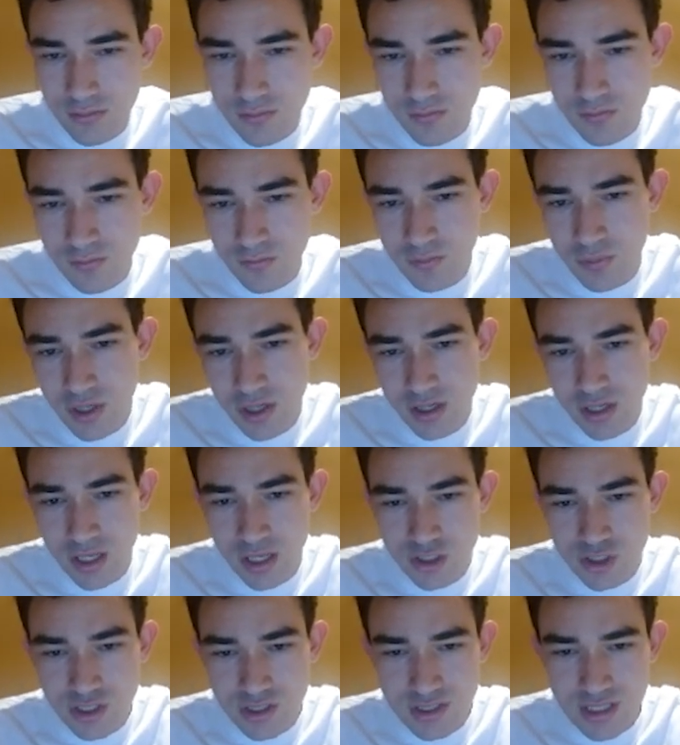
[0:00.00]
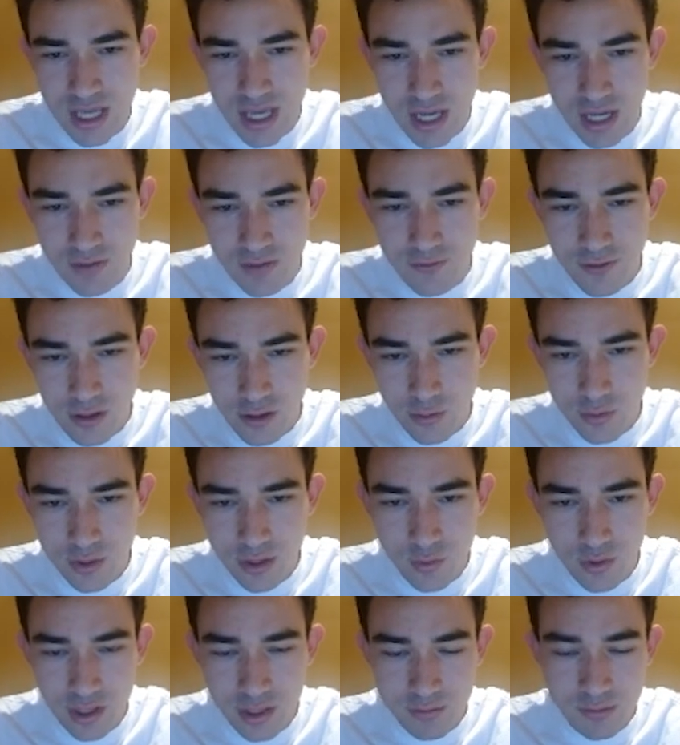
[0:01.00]
But engines hate following
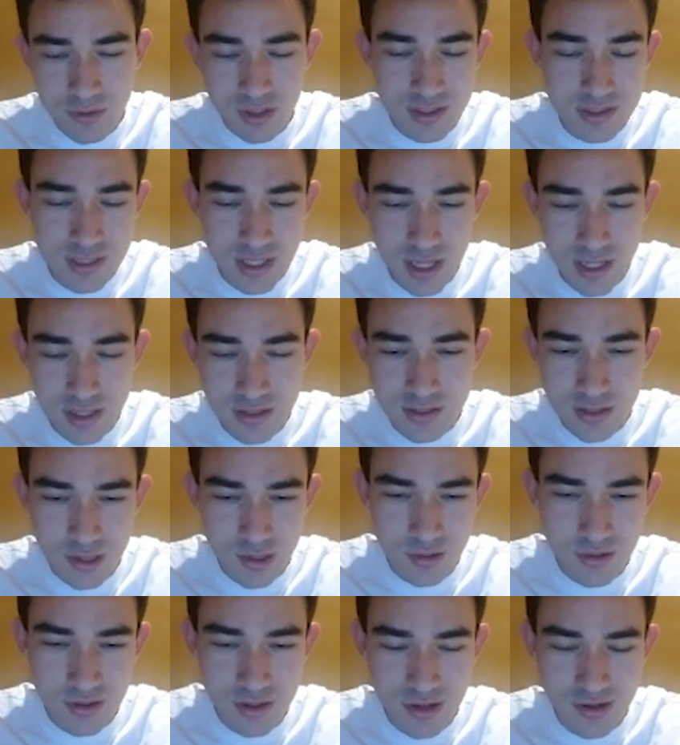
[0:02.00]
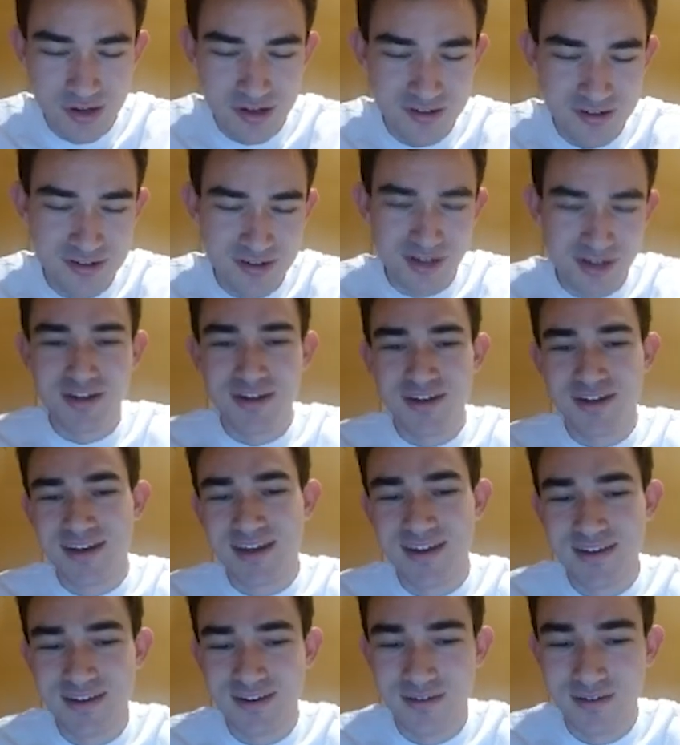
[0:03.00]
what I'm going to say, so they're going to
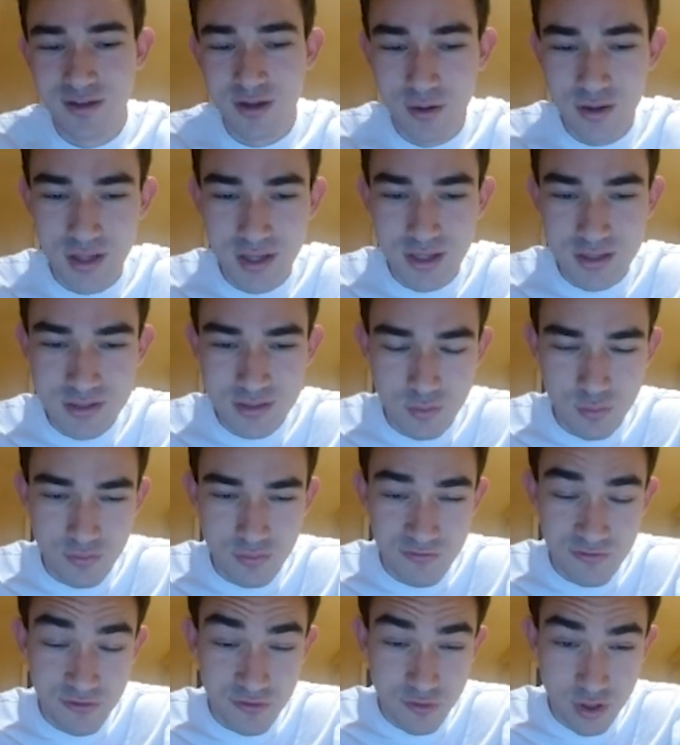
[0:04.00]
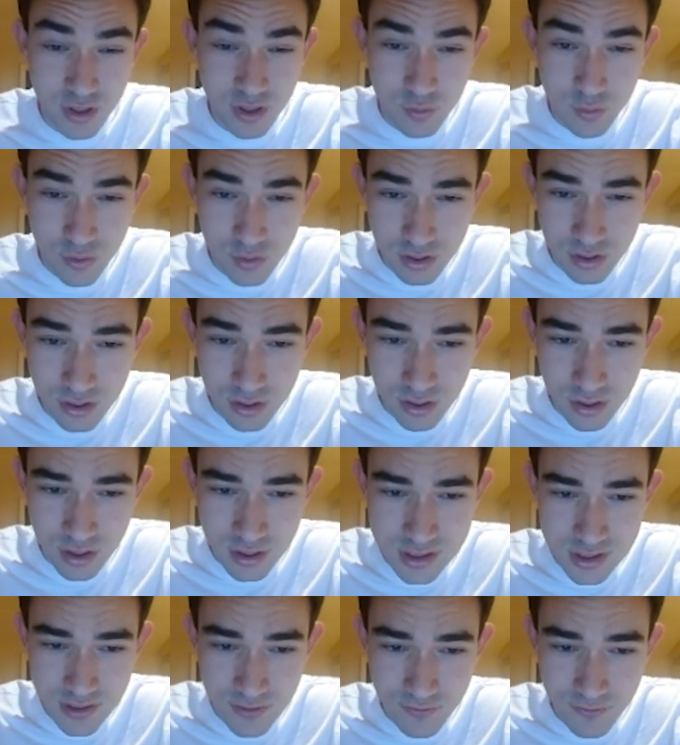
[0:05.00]
go against free. Okay, this
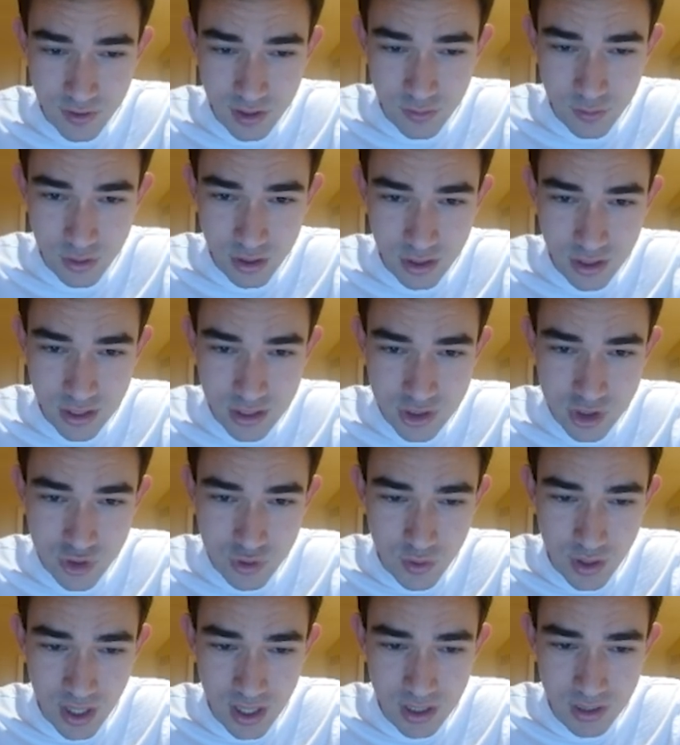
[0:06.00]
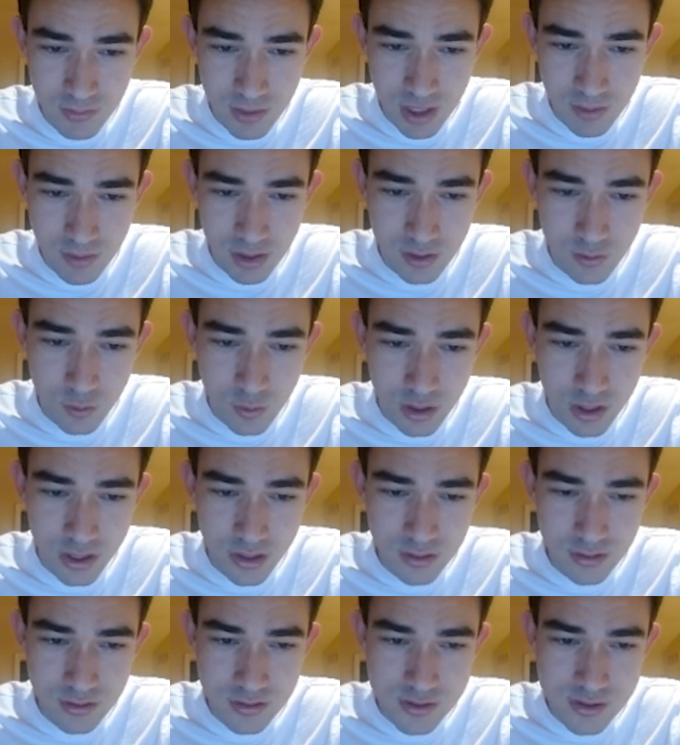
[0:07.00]
is a free rook. He's trying to mate me in
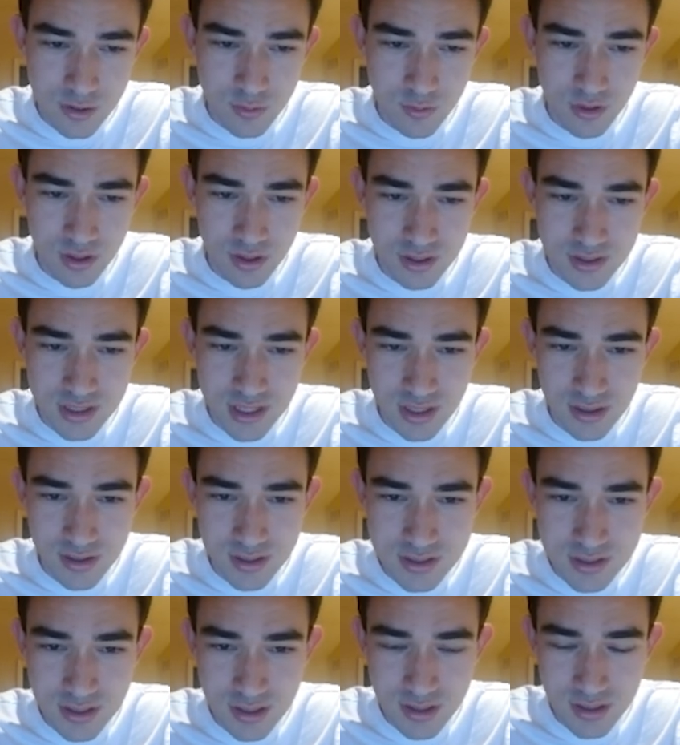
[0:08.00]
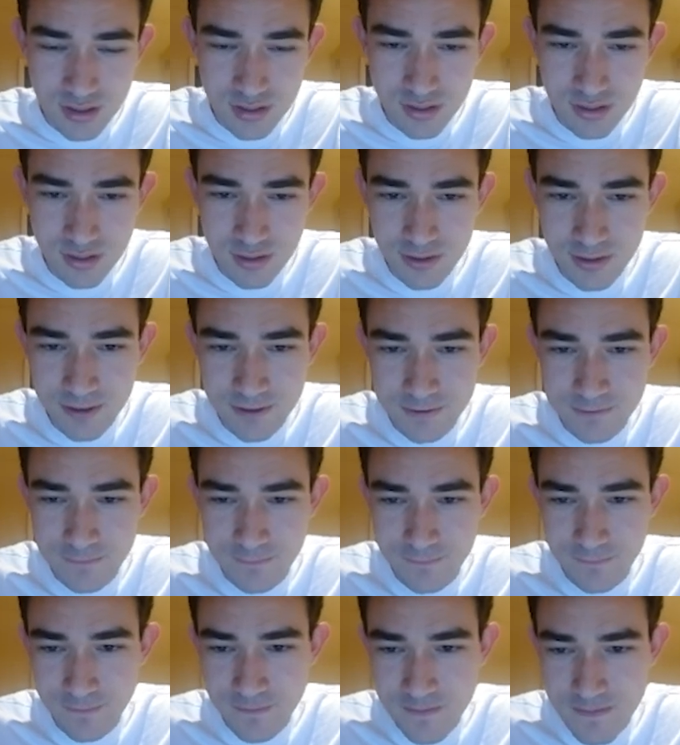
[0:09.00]
one, so we're going to take this guy.
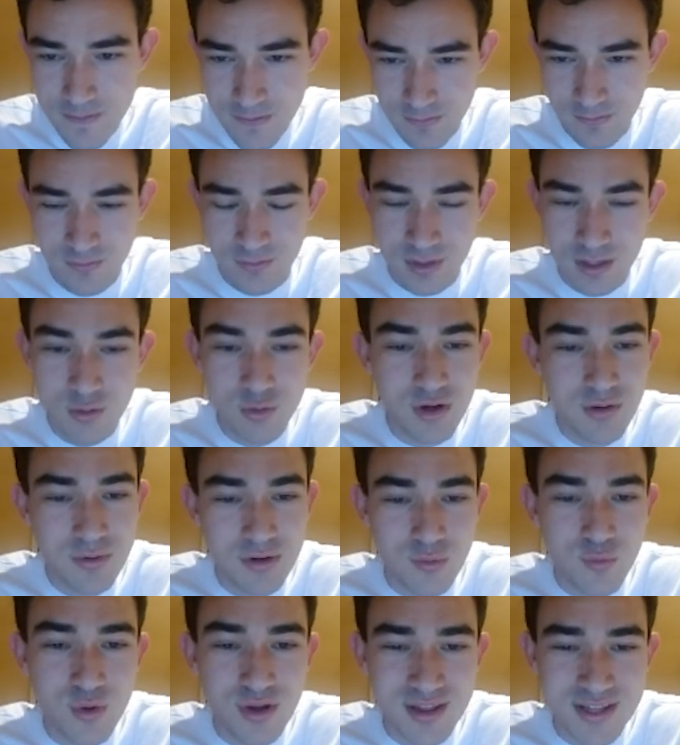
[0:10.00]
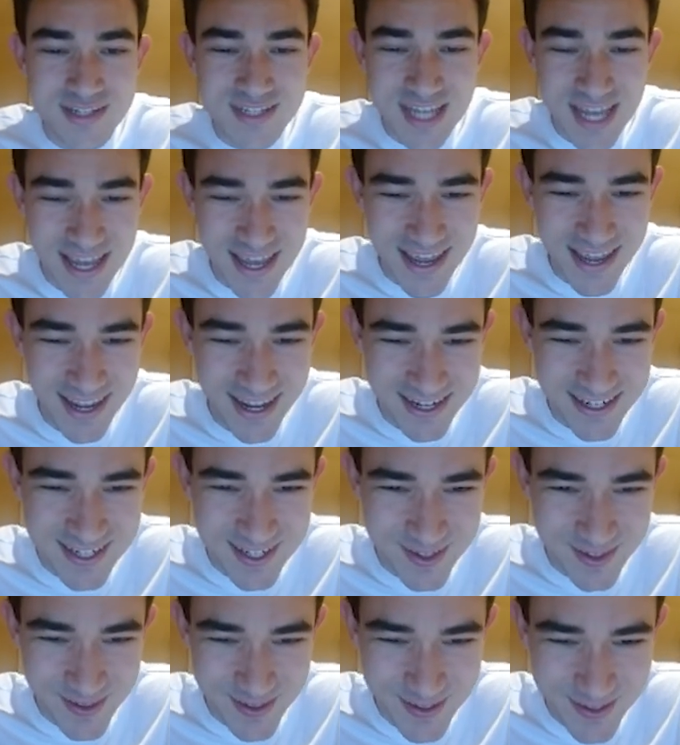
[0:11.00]
It would have been really sad to
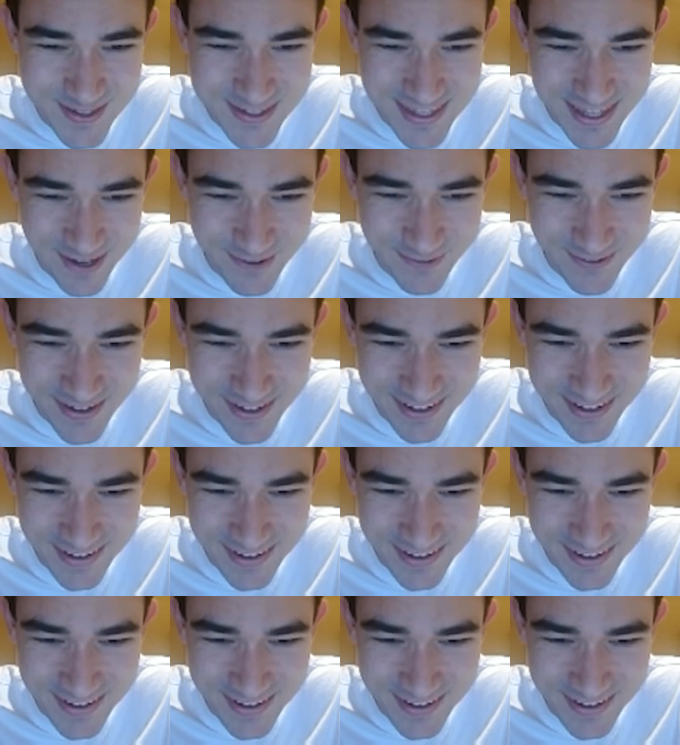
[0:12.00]
lose that way.